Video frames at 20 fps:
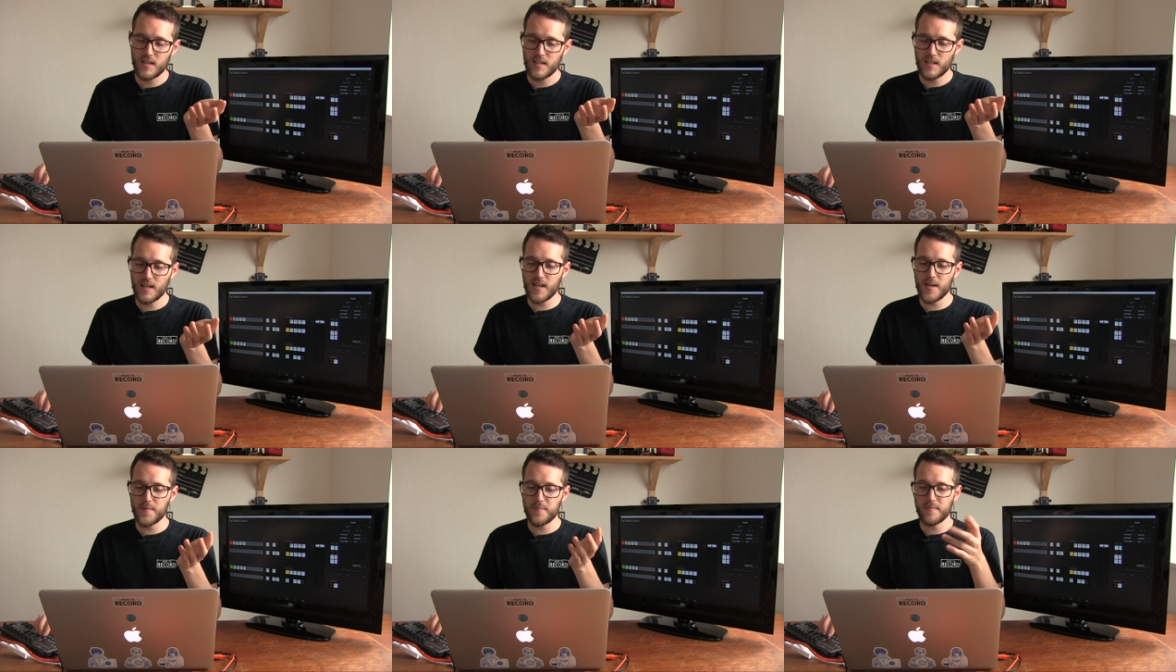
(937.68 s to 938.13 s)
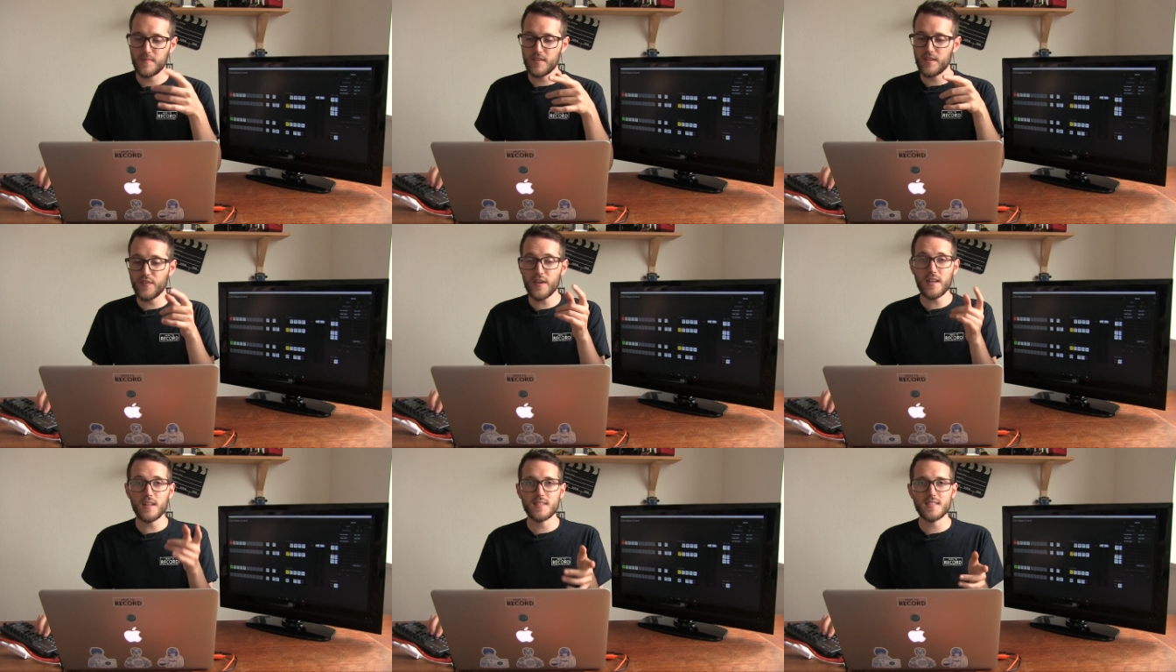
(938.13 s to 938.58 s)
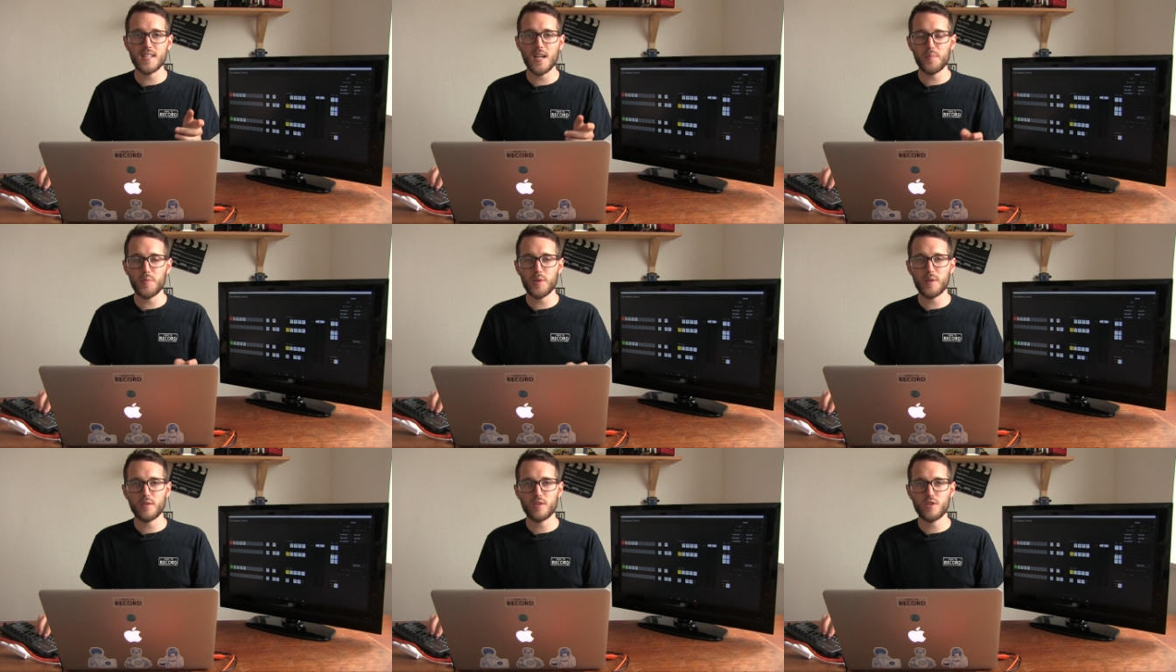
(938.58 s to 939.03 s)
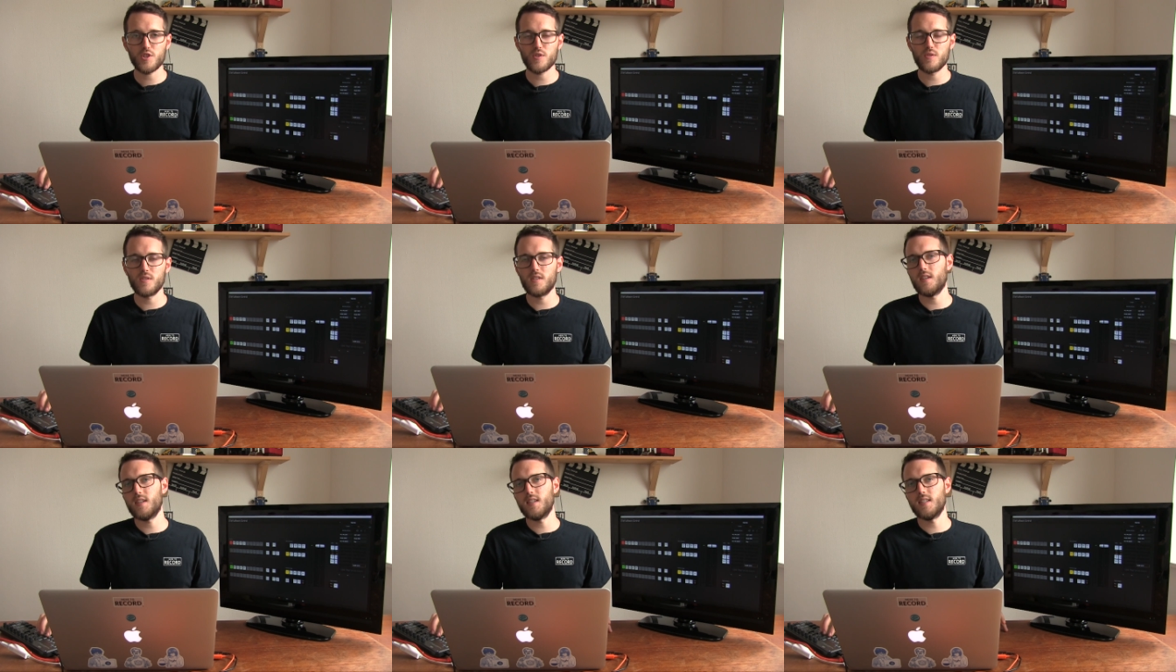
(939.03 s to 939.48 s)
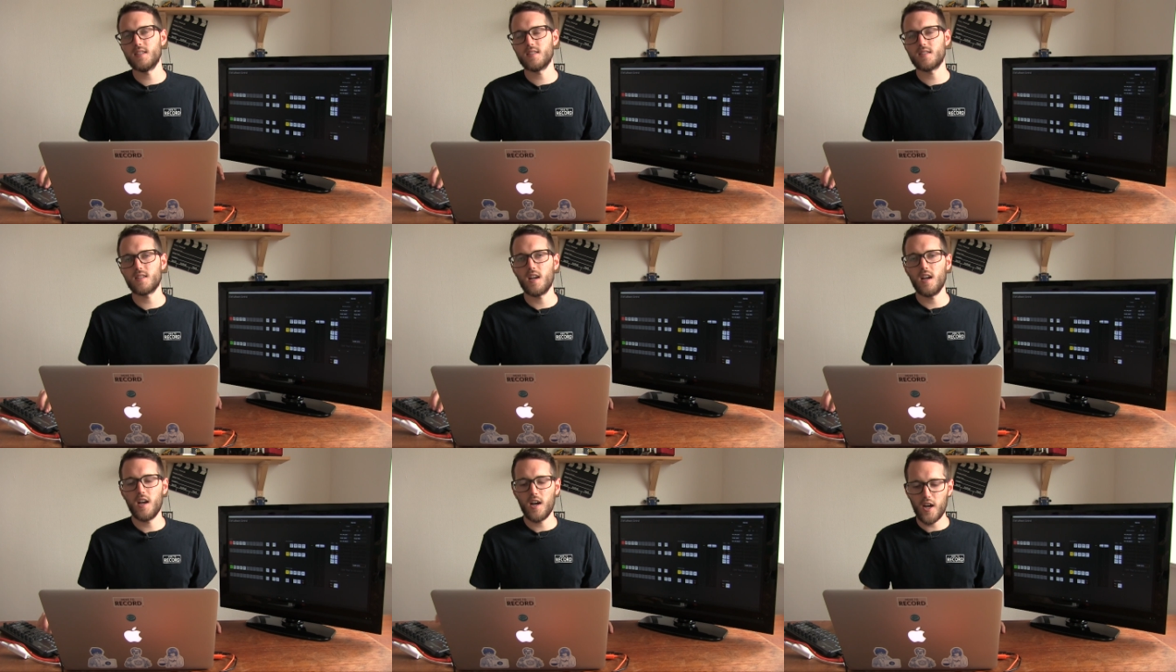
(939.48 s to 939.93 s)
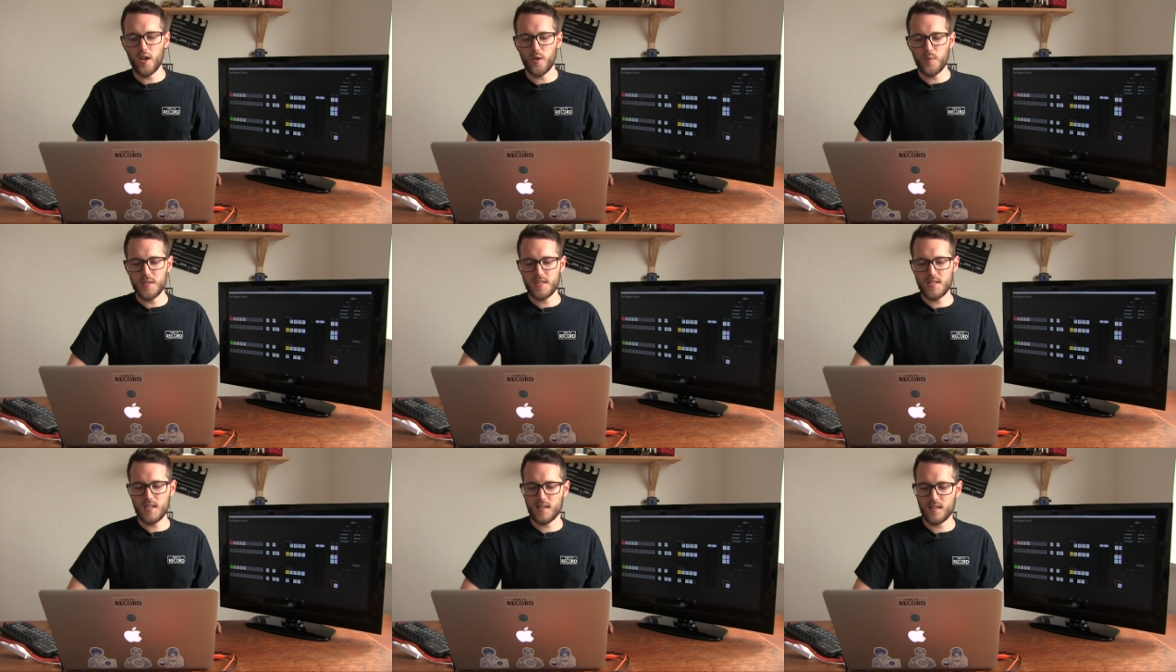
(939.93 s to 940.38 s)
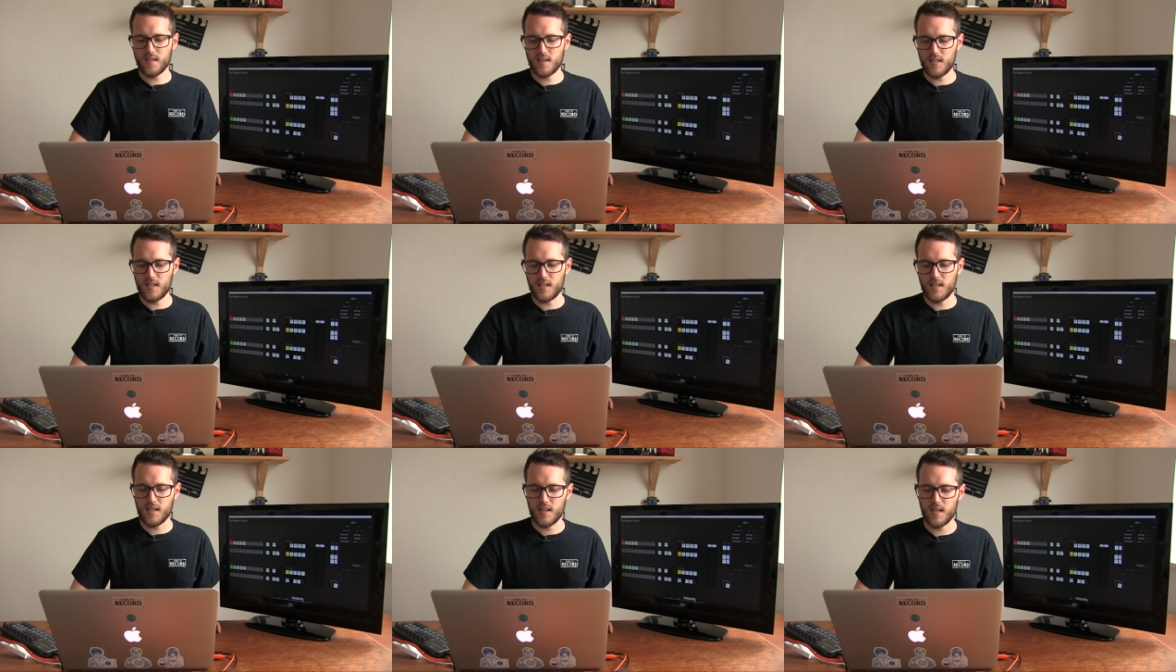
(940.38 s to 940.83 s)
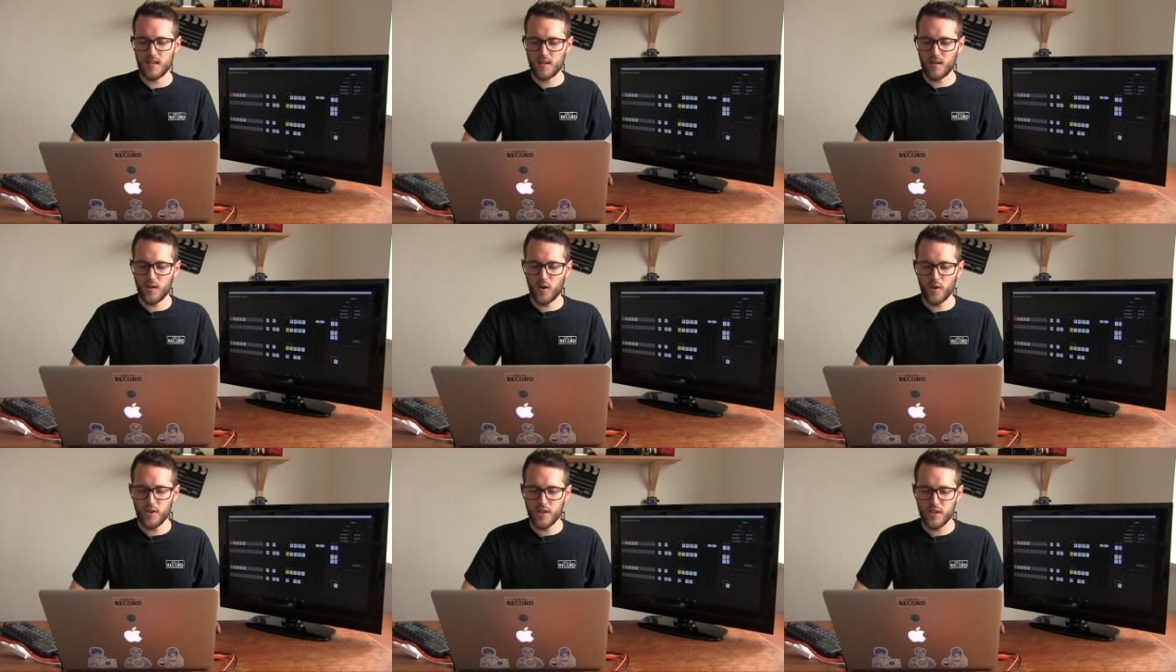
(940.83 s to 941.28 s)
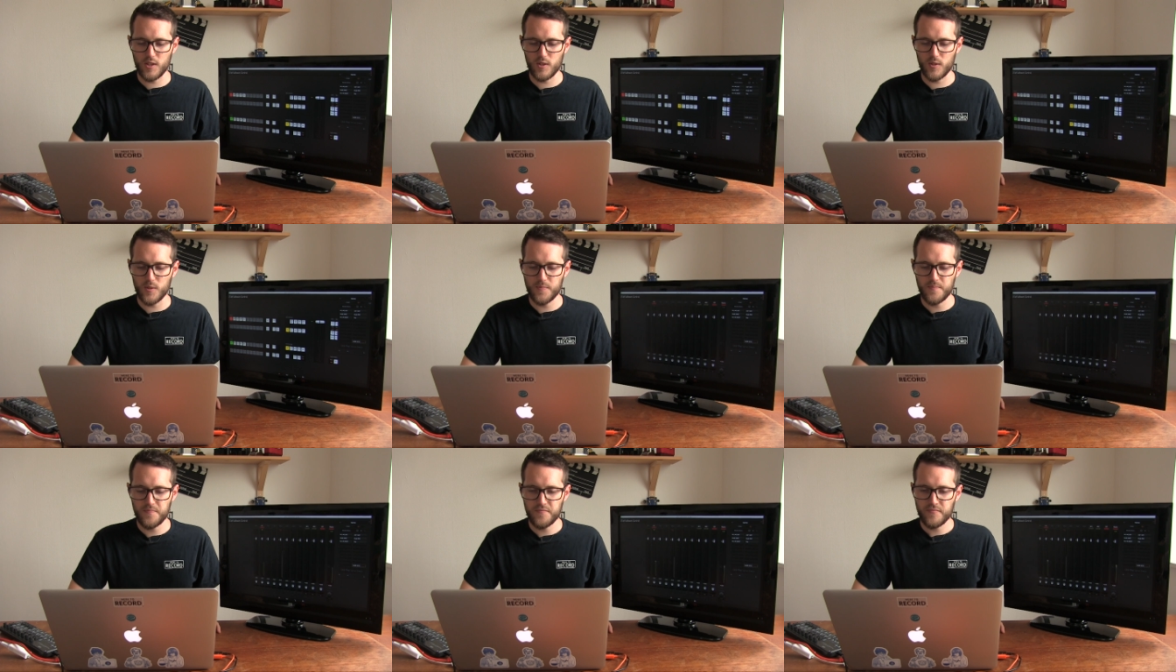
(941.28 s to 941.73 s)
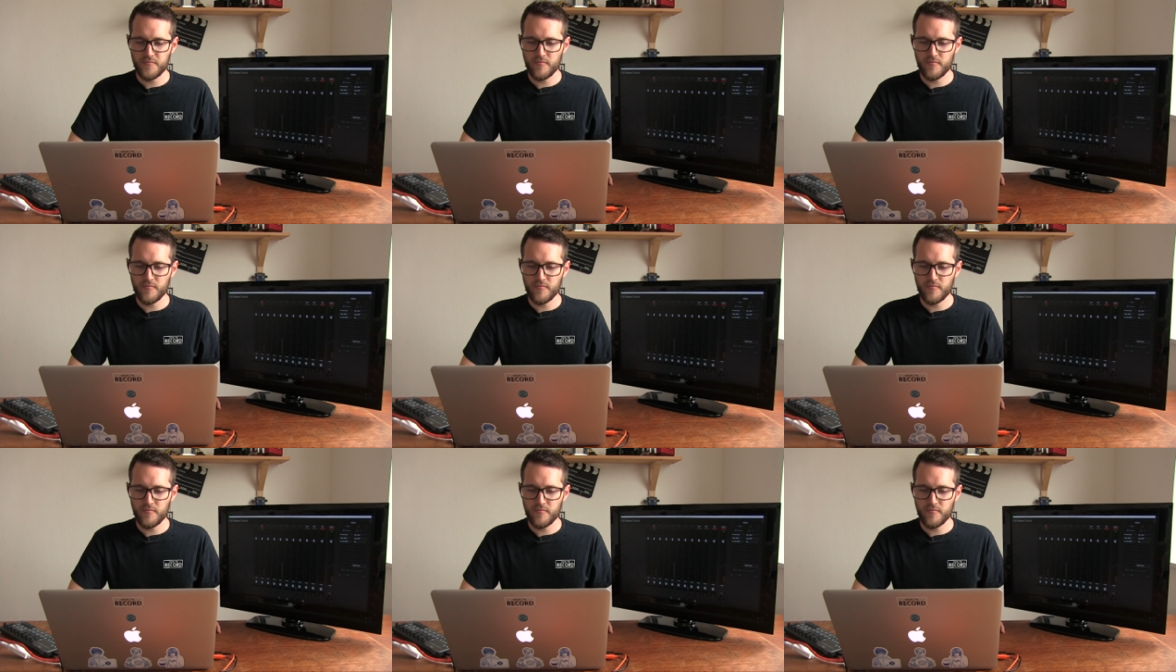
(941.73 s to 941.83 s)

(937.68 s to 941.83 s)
Um, the final example I'm going to show you is how we take the uh, audio